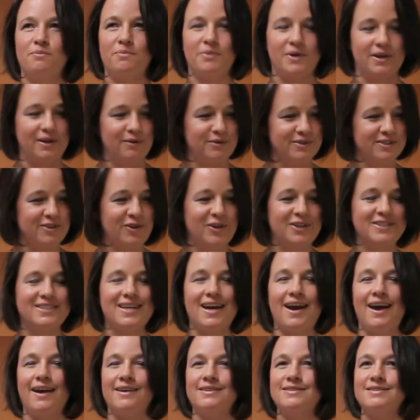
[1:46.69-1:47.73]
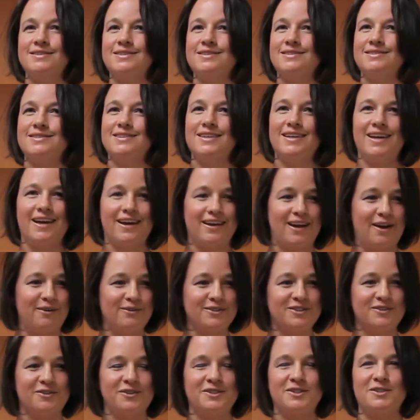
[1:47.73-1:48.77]
But it was going to end, and I
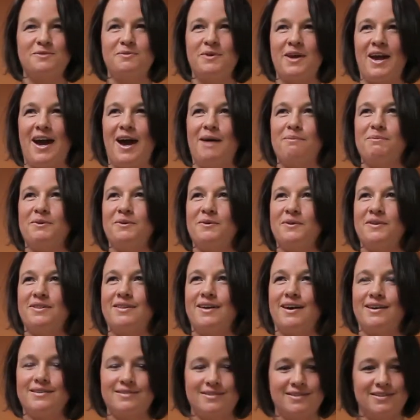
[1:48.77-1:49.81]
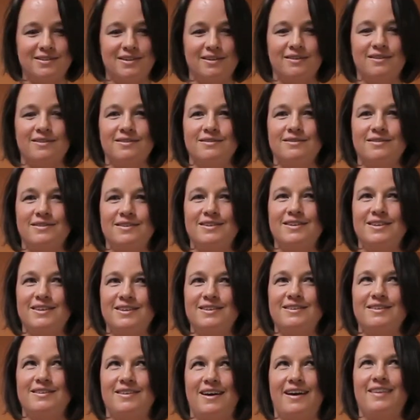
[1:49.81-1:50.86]
was going to be happy with that. So
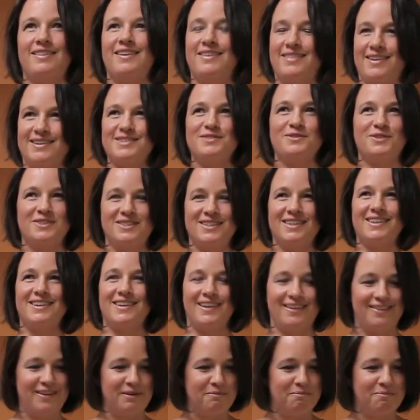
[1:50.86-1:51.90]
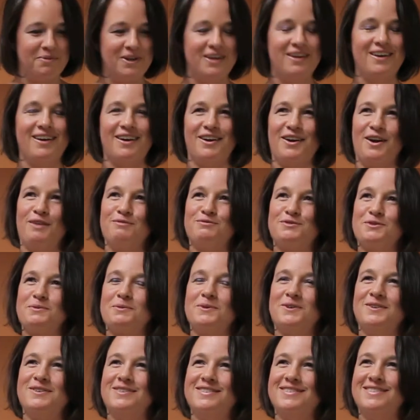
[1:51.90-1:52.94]
I think that's what did it. I think being
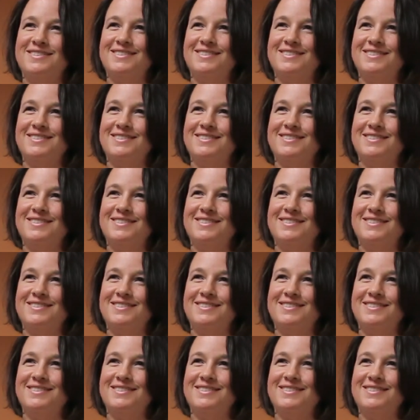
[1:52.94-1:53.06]
uncomfortable.